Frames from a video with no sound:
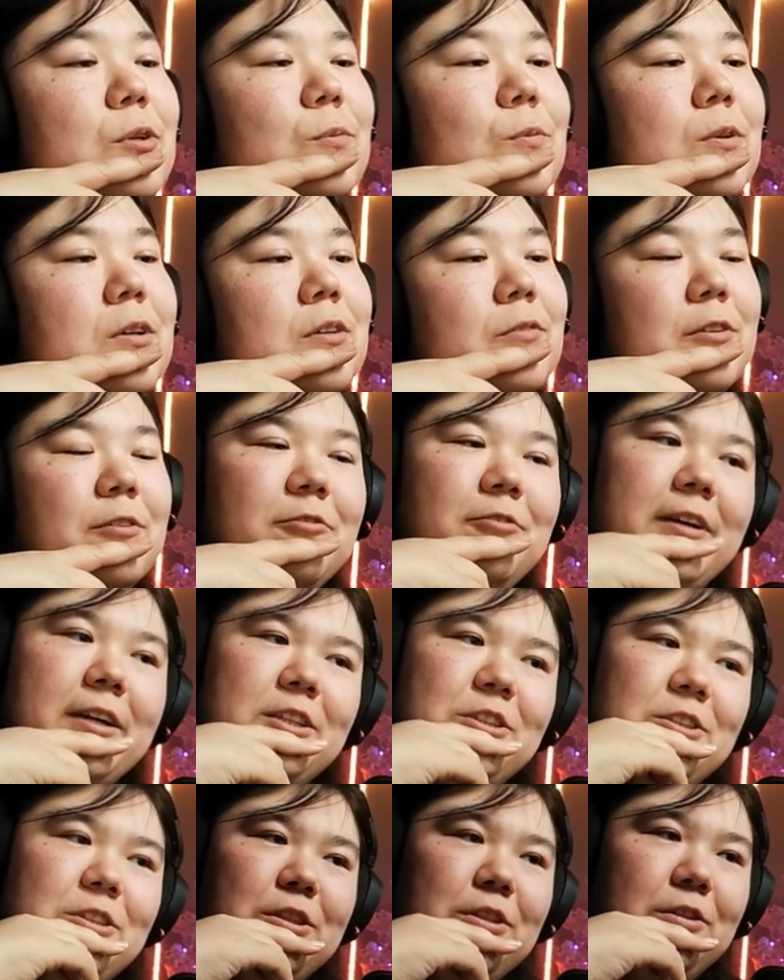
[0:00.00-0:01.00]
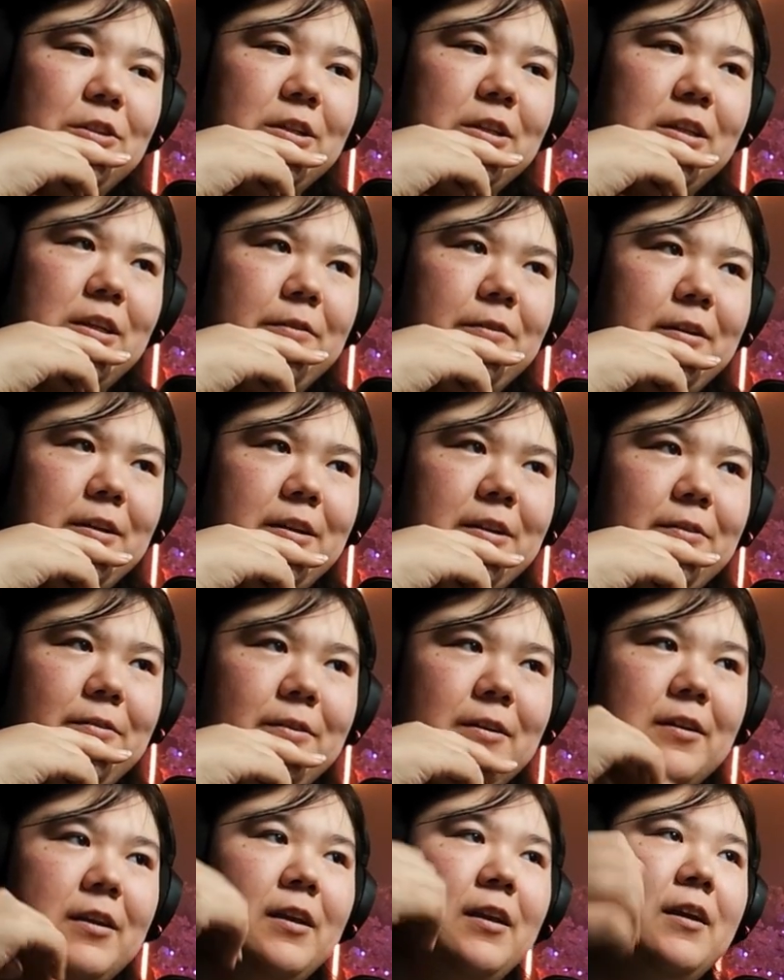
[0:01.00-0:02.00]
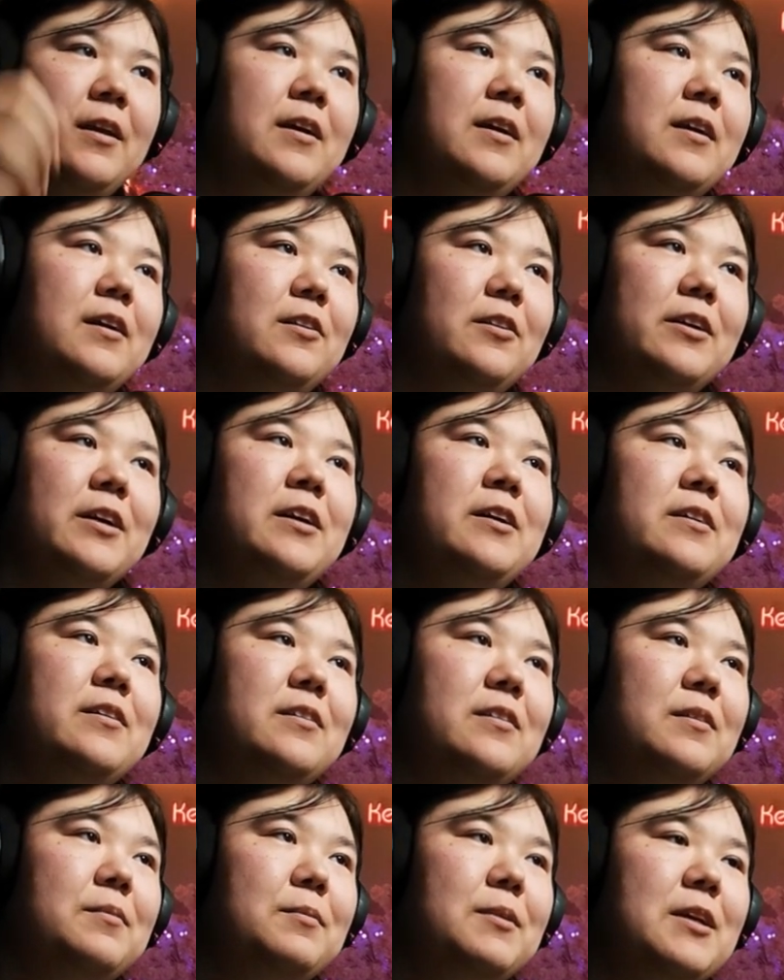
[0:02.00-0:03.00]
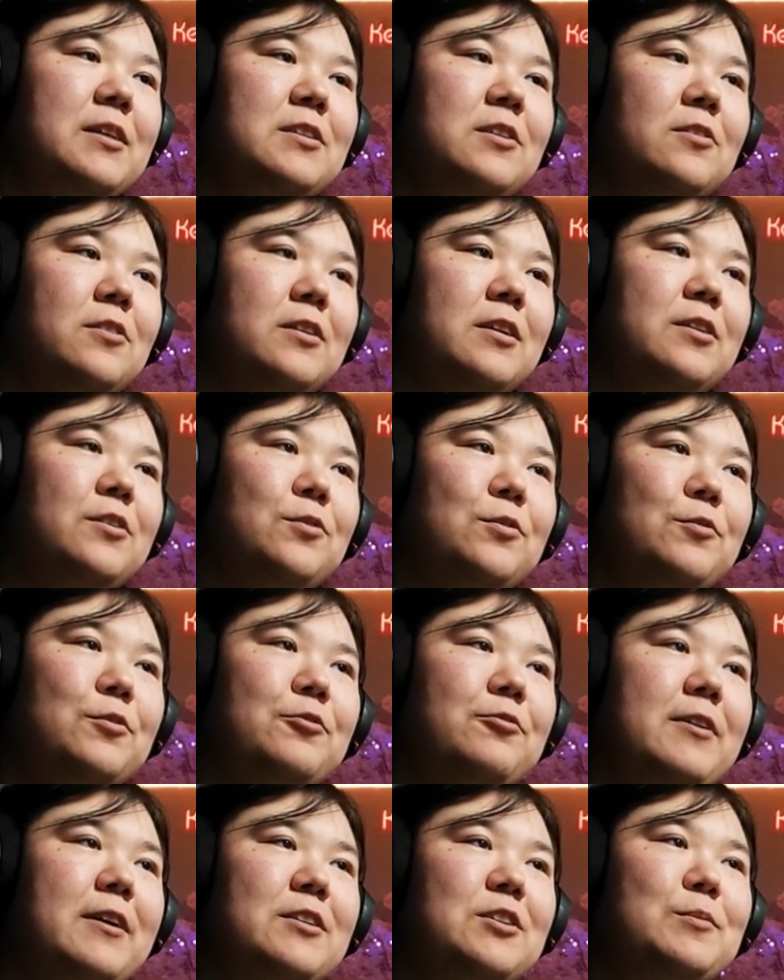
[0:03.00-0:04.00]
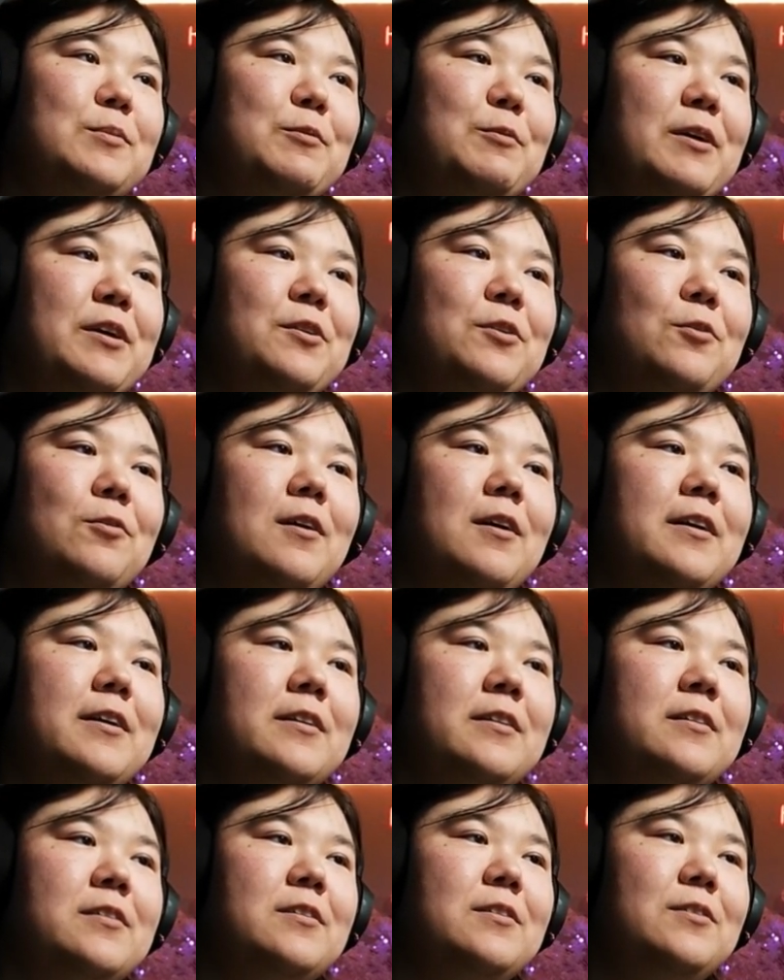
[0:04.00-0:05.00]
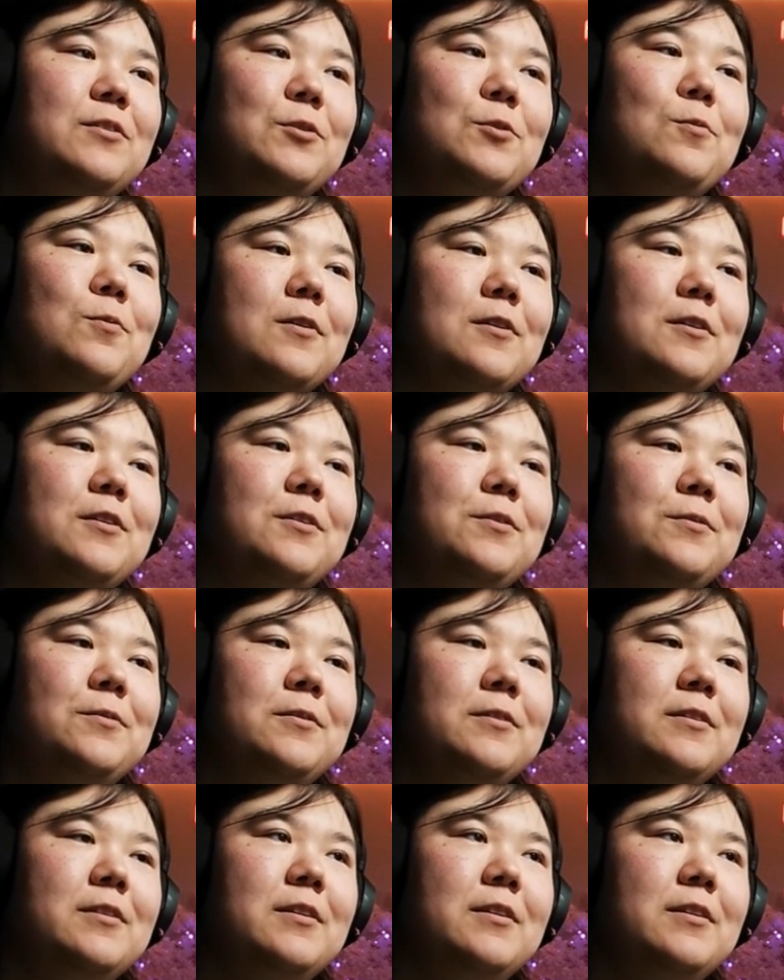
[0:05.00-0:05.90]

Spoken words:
What reflection are you looking at right now? I'm guessing you're looking at your own reflection, but why are you crying? And who are you?